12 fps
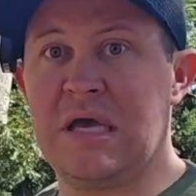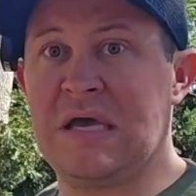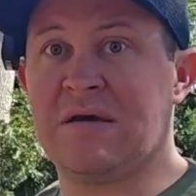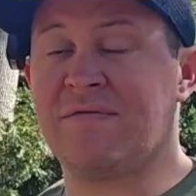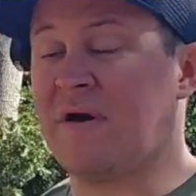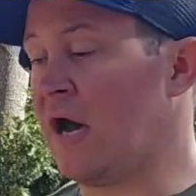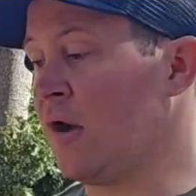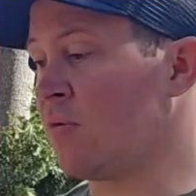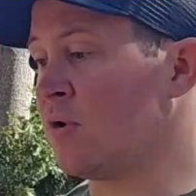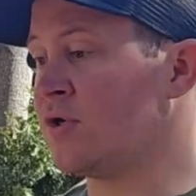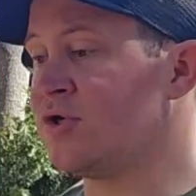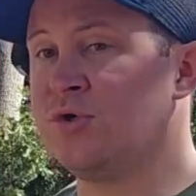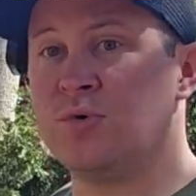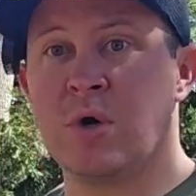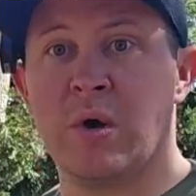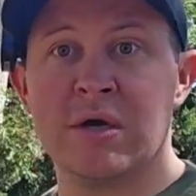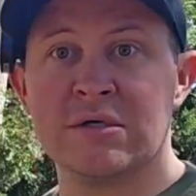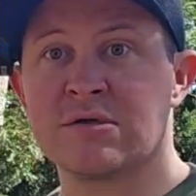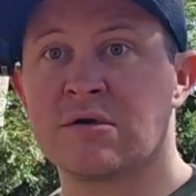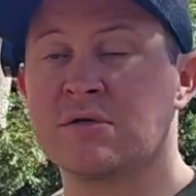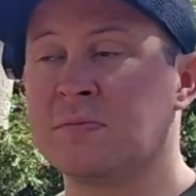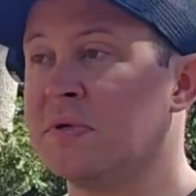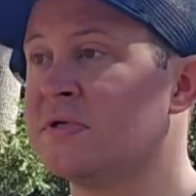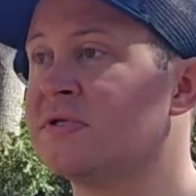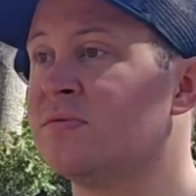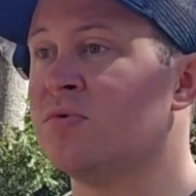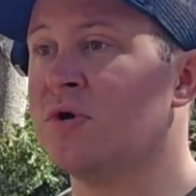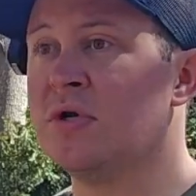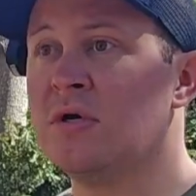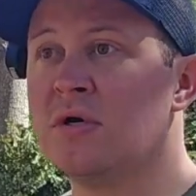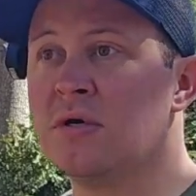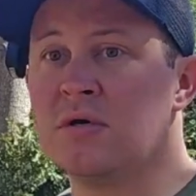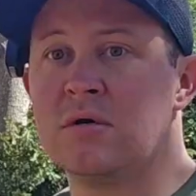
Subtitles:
if I were to go ahead and start splitting some wood,